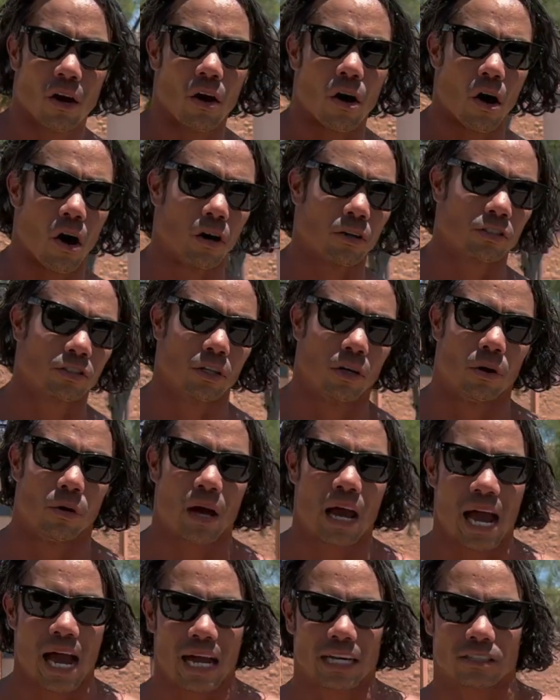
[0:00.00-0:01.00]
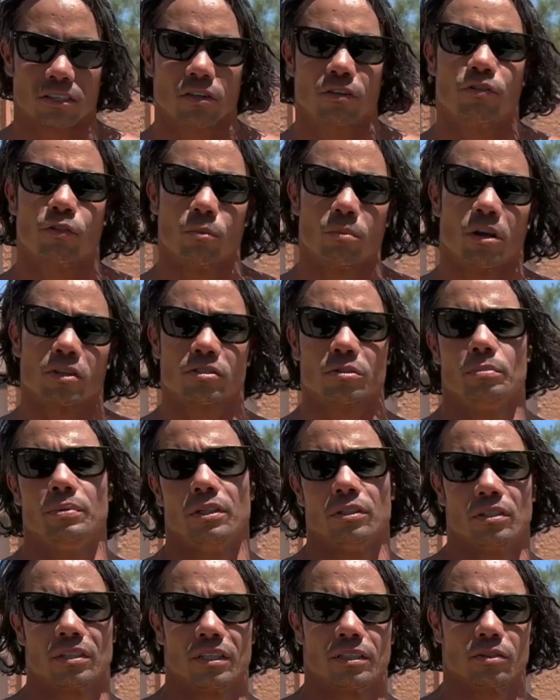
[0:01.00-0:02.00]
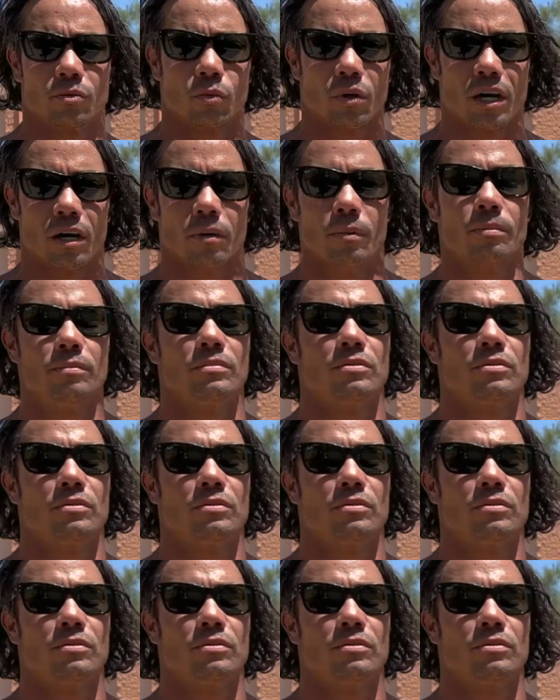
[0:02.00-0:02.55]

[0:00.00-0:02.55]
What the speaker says: also adds for muscle building as well.